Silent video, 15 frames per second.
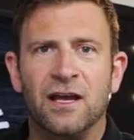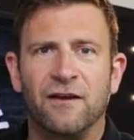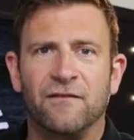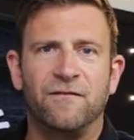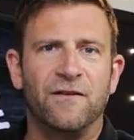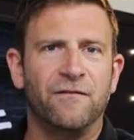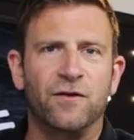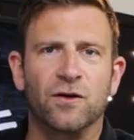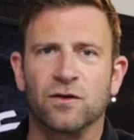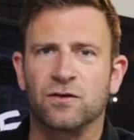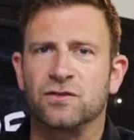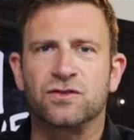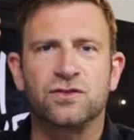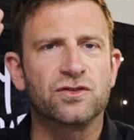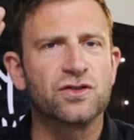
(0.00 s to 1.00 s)
if you're
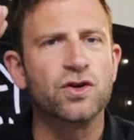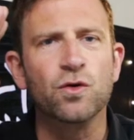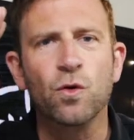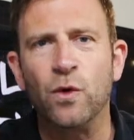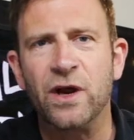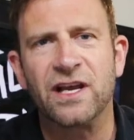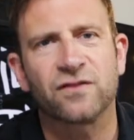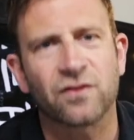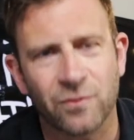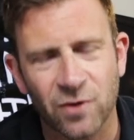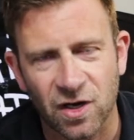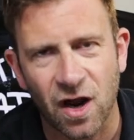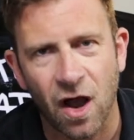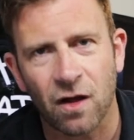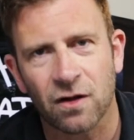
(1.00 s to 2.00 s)
2 weeks from
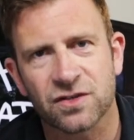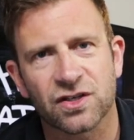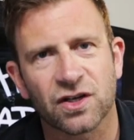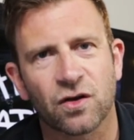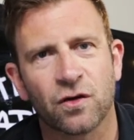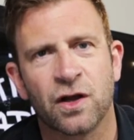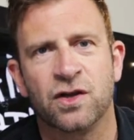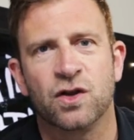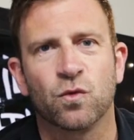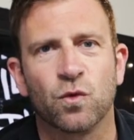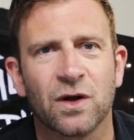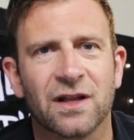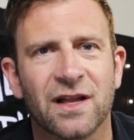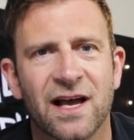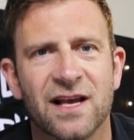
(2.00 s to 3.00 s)
your college degree and you
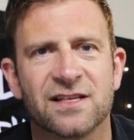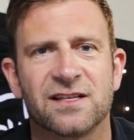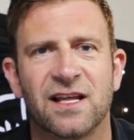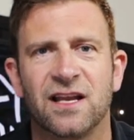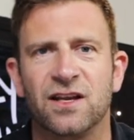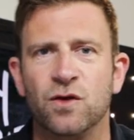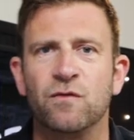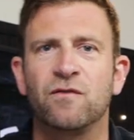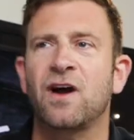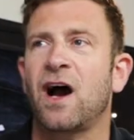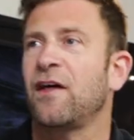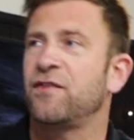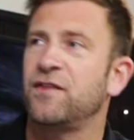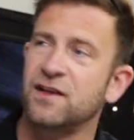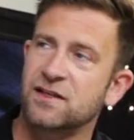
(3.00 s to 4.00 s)
realize that you've
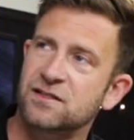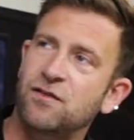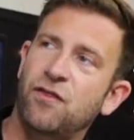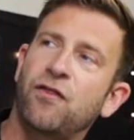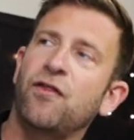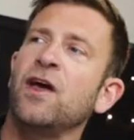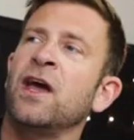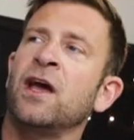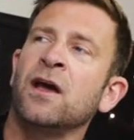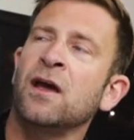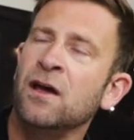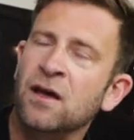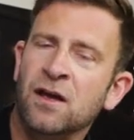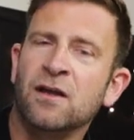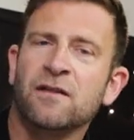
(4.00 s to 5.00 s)
got this
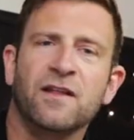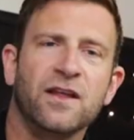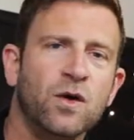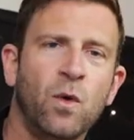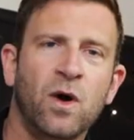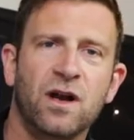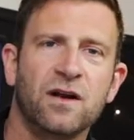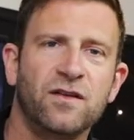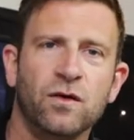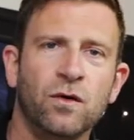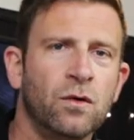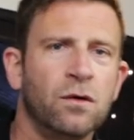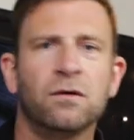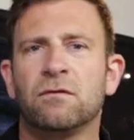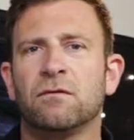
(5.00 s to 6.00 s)
thing that you want to
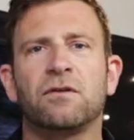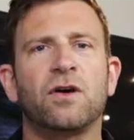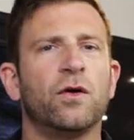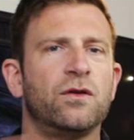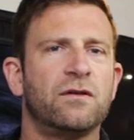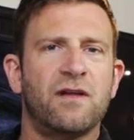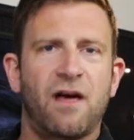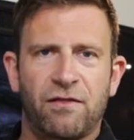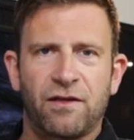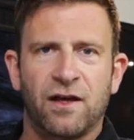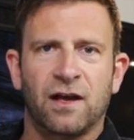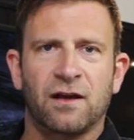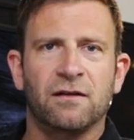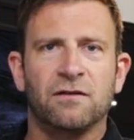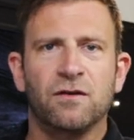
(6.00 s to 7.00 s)
do, go do that
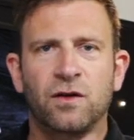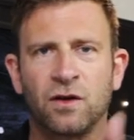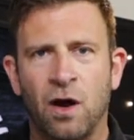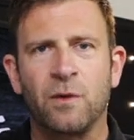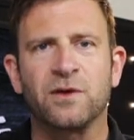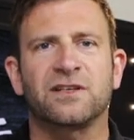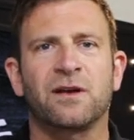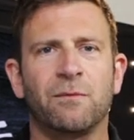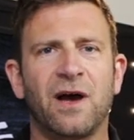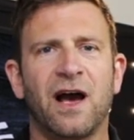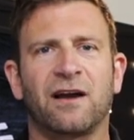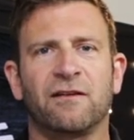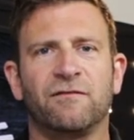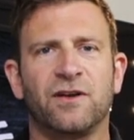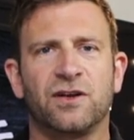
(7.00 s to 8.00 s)
thing. You can always come
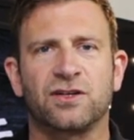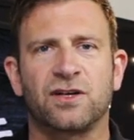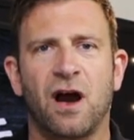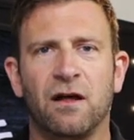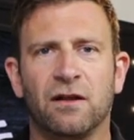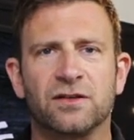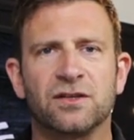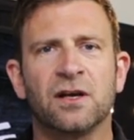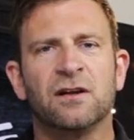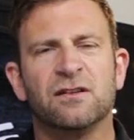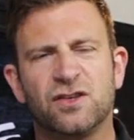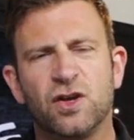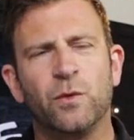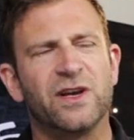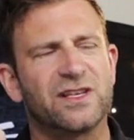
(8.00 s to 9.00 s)
back and finish college.
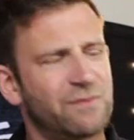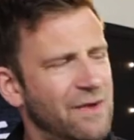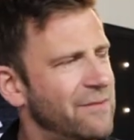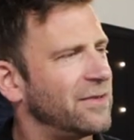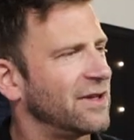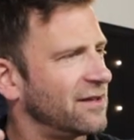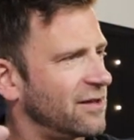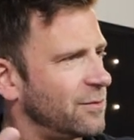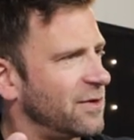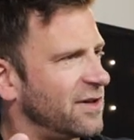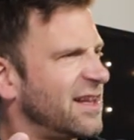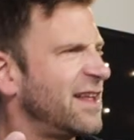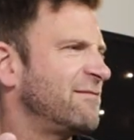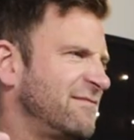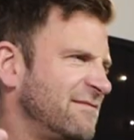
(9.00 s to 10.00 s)
2 weeks might be a little
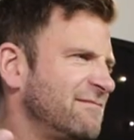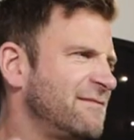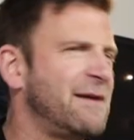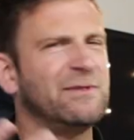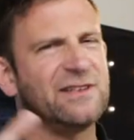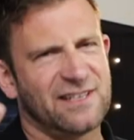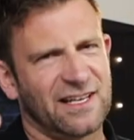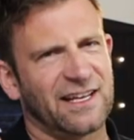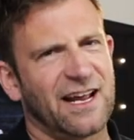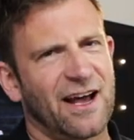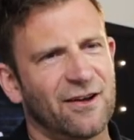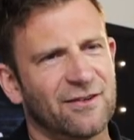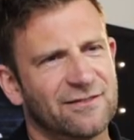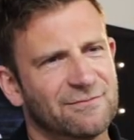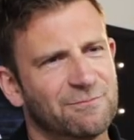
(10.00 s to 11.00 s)
bit, that, maybe stick it
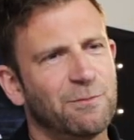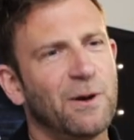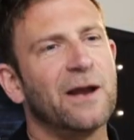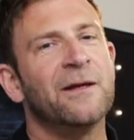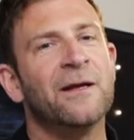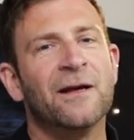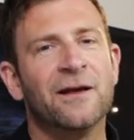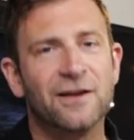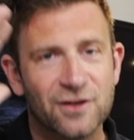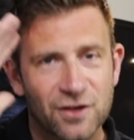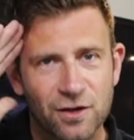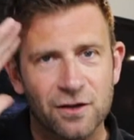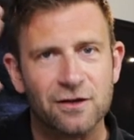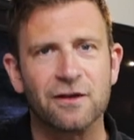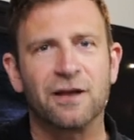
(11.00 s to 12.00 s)
out. But
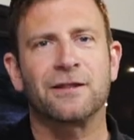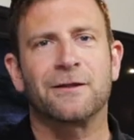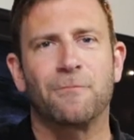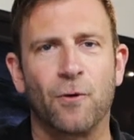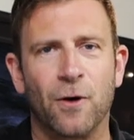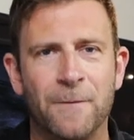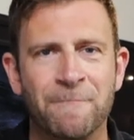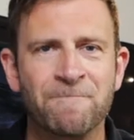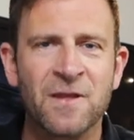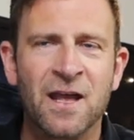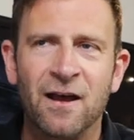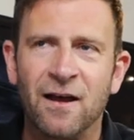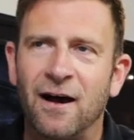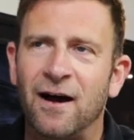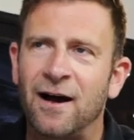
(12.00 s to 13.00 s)
you get the point.
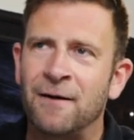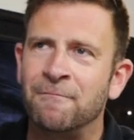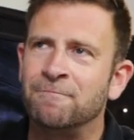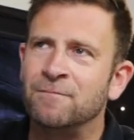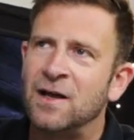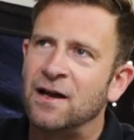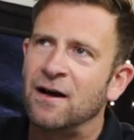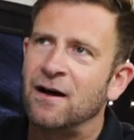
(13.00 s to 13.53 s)
And